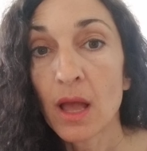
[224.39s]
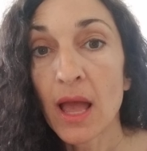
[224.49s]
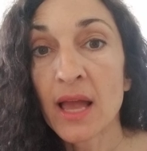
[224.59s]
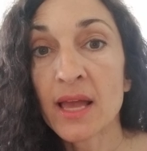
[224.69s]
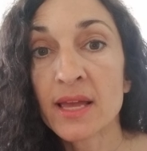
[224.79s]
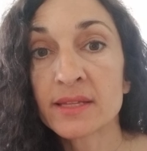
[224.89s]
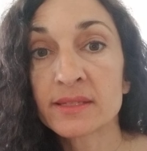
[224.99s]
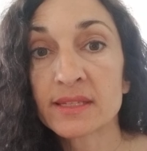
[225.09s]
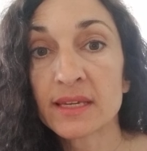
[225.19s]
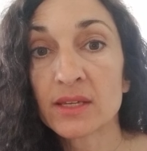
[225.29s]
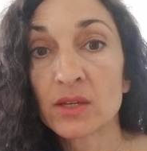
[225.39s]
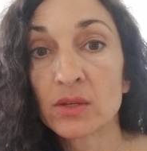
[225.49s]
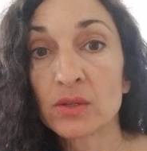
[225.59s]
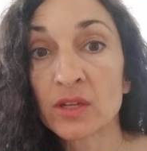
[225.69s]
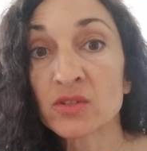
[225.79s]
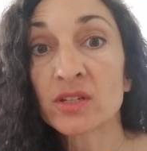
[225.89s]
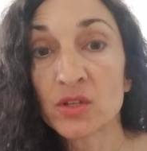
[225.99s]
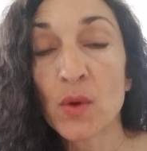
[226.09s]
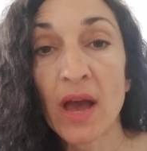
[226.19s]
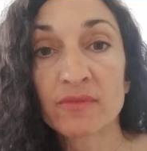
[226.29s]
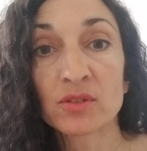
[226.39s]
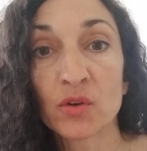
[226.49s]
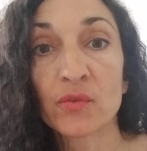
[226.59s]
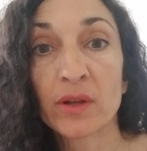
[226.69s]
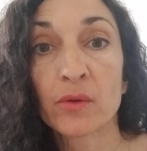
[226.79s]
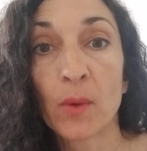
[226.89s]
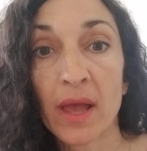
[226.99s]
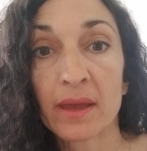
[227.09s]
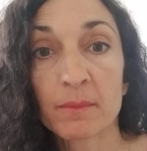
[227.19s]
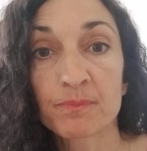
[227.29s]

and you have to look for another way.